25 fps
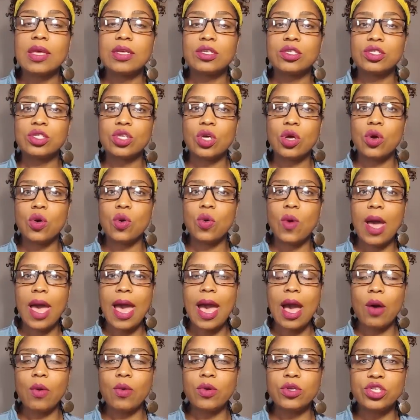So
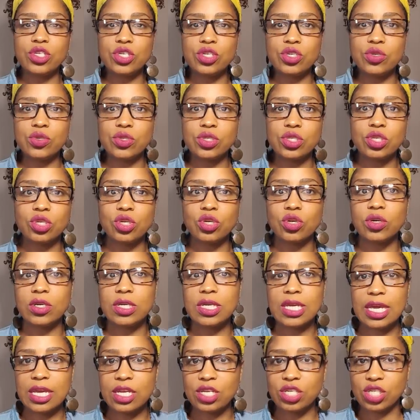how would you use the
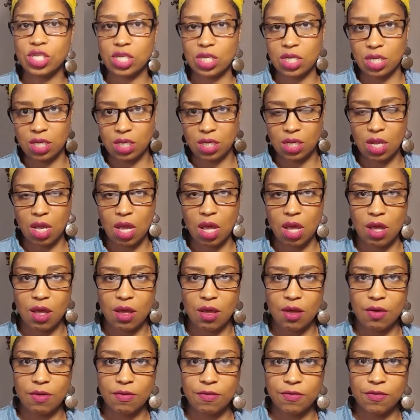creation
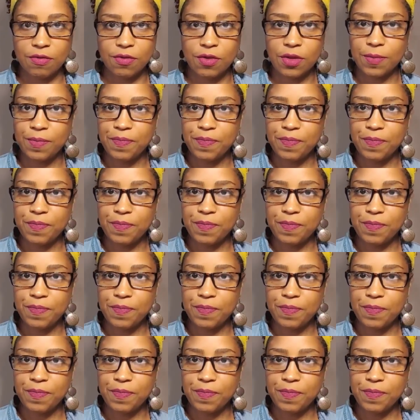of